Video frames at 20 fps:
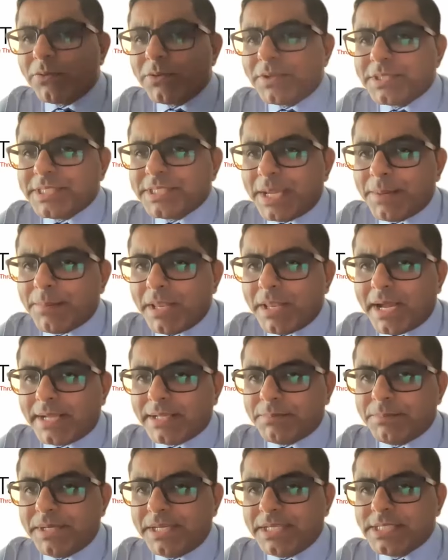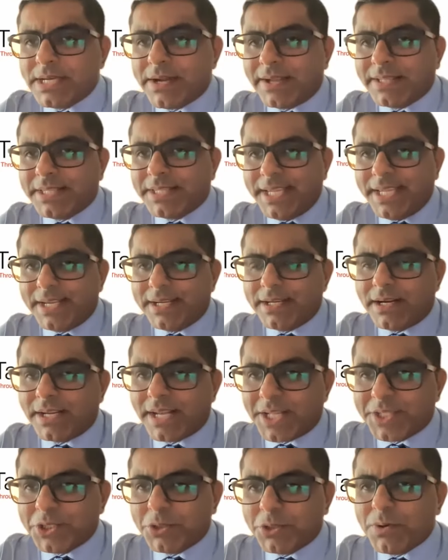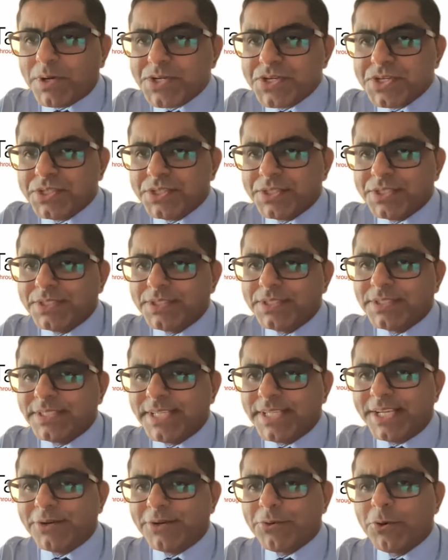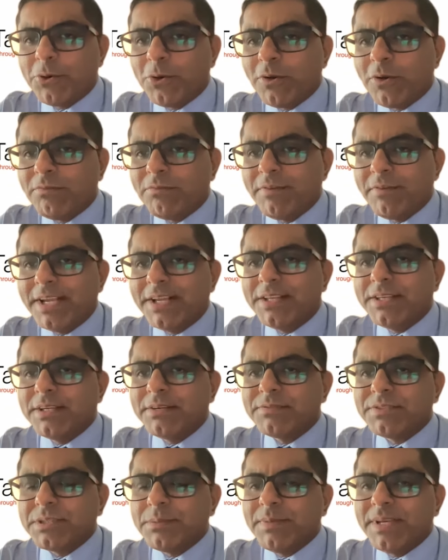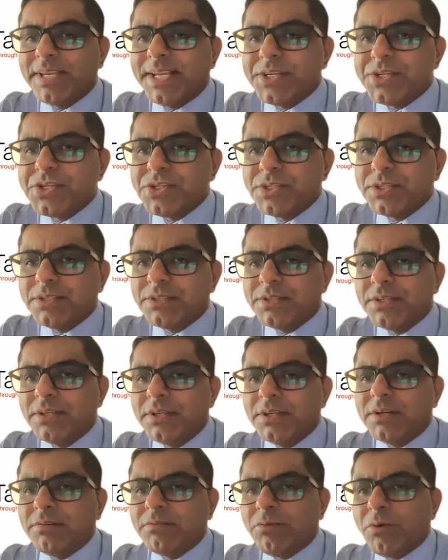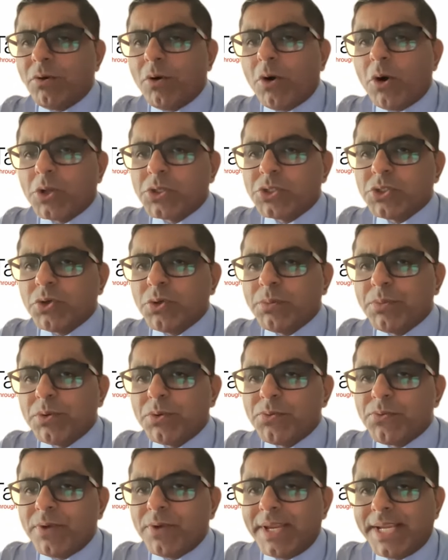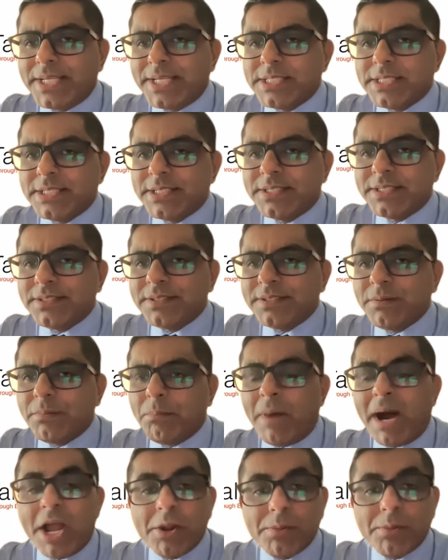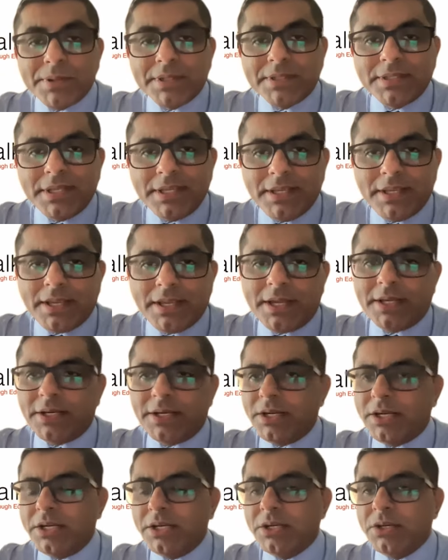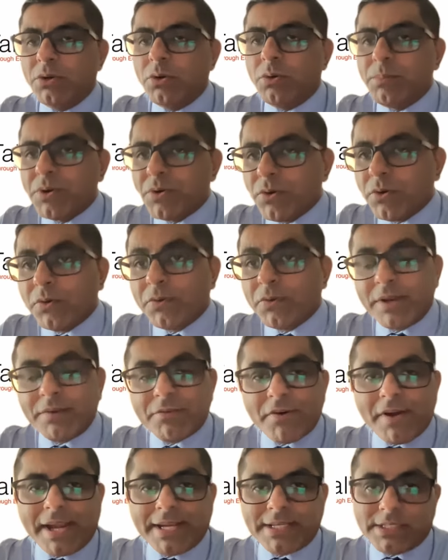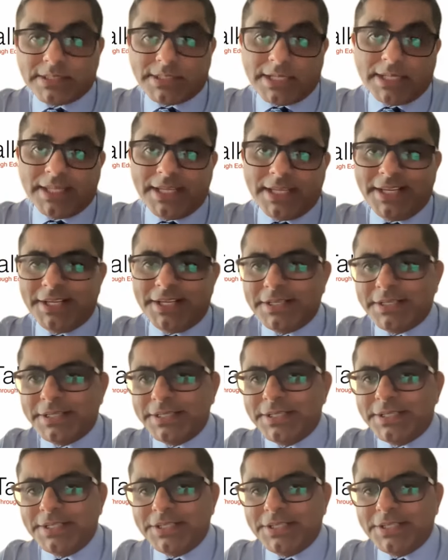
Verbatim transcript: on the same line, Peter, I think another question saying role of vagal nerve stimulation for autoimmune related myopathy and glomerulonephritis. I think